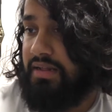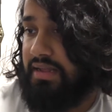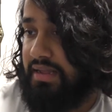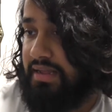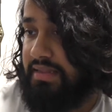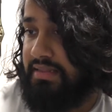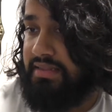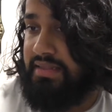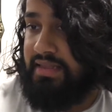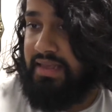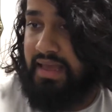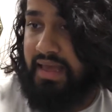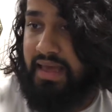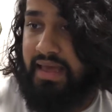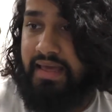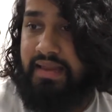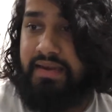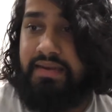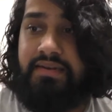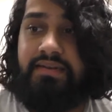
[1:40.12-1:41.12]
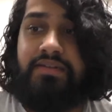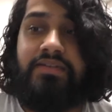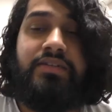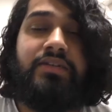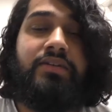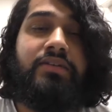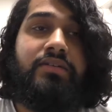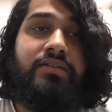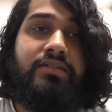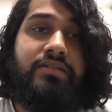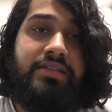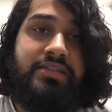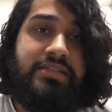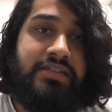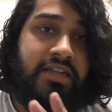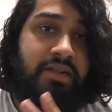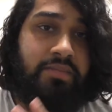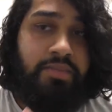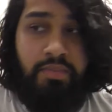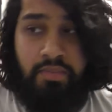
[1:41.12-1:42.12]
In the end, there's a
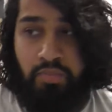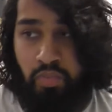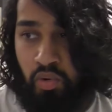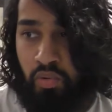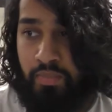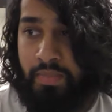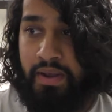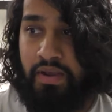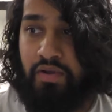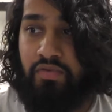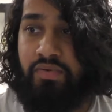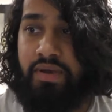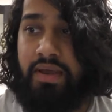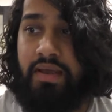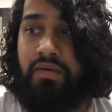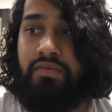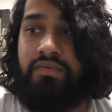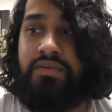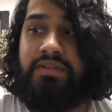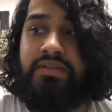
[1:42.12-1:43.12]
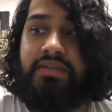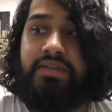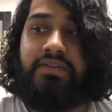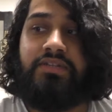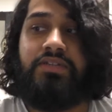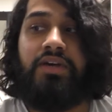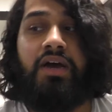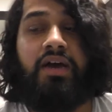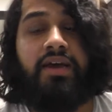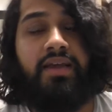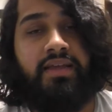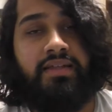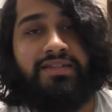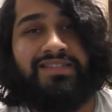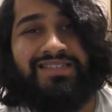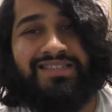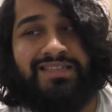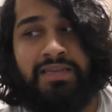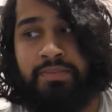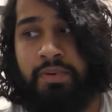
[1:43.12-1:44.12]
little bit more background, and then Dar hits
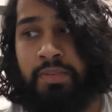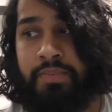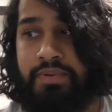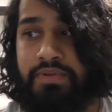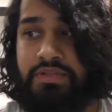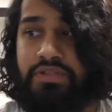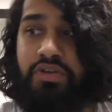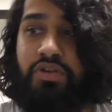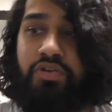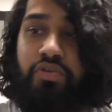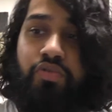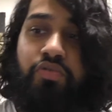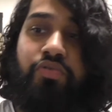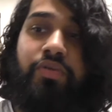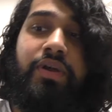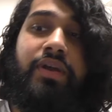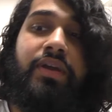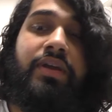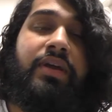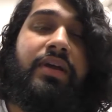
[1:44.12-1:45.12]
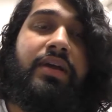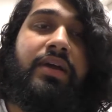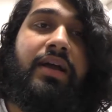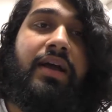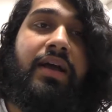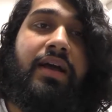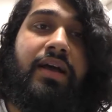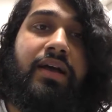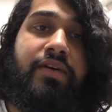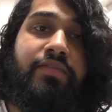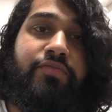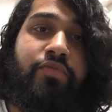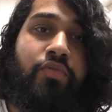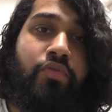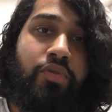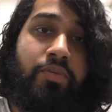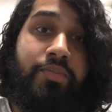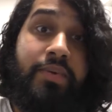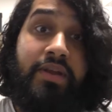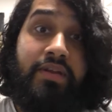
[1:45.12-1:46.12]
a step up enziguri
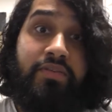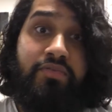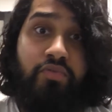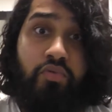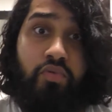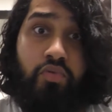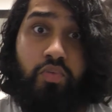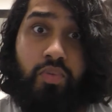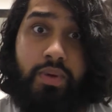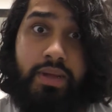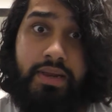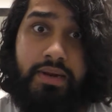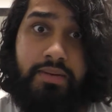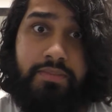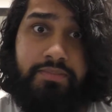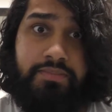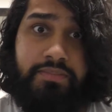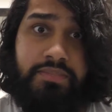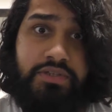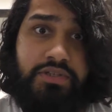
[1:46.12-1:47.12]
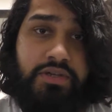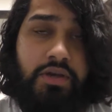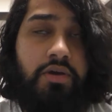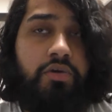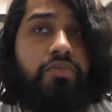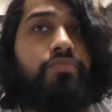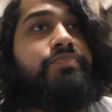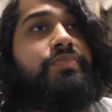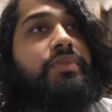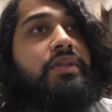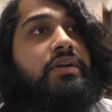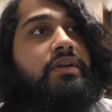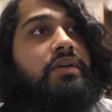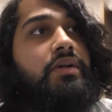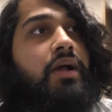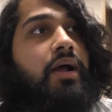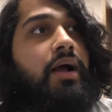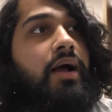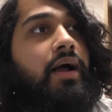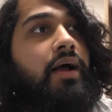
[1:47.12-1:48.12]
for the pinfall win. So
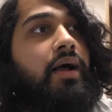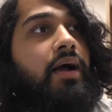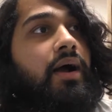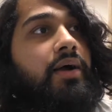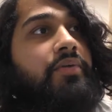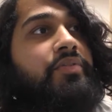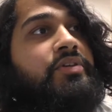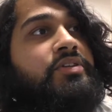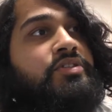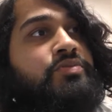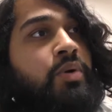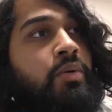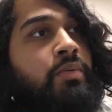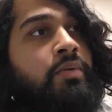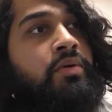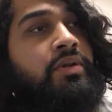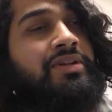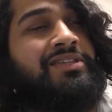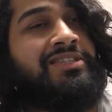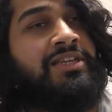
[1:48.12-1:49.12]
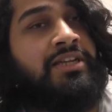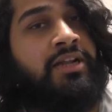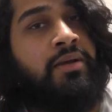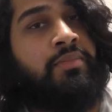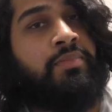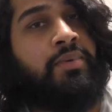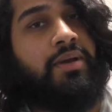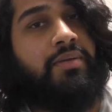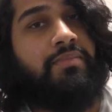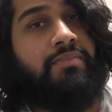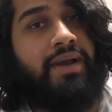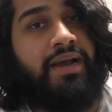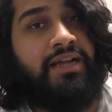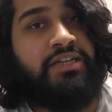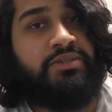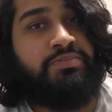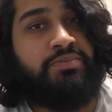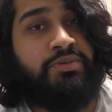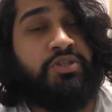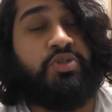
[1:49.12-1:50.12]
this is probably going to set up a
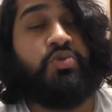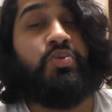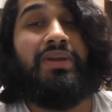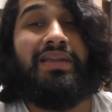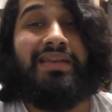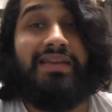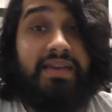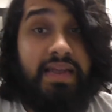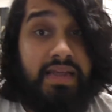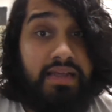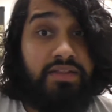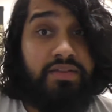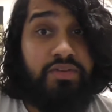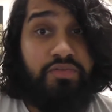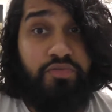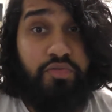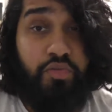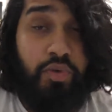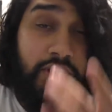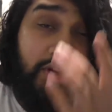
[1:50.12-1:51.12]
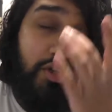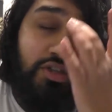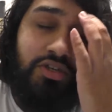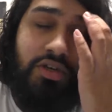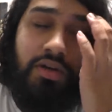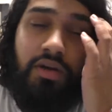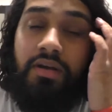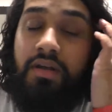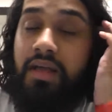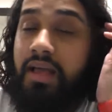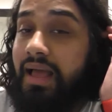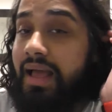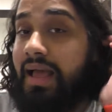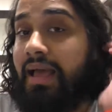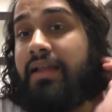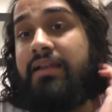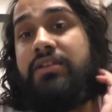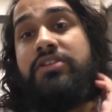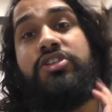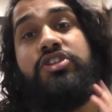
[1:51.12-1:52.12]
match between Nathan Frazier
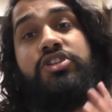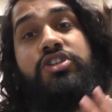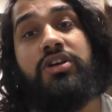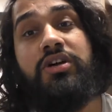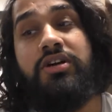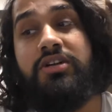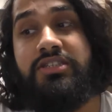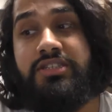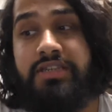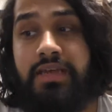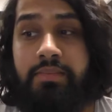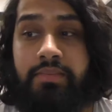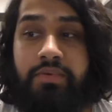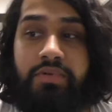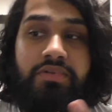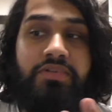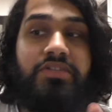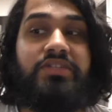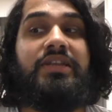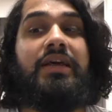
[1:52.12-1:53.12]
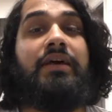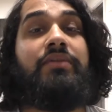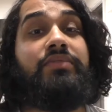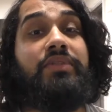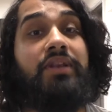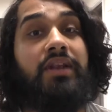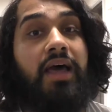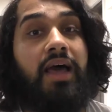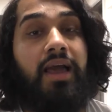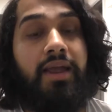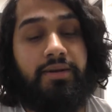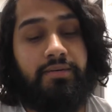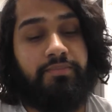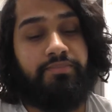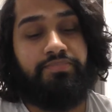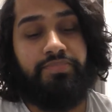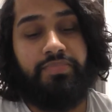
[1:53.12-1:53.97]
and Shah Samuels down the line.